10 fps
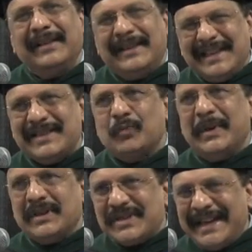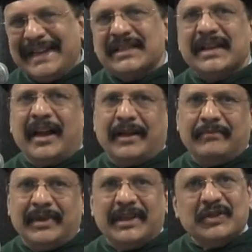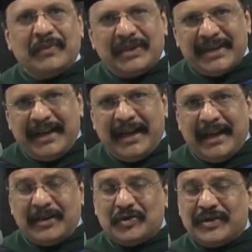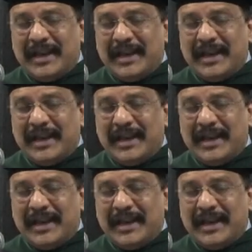this will take time, this will take energy.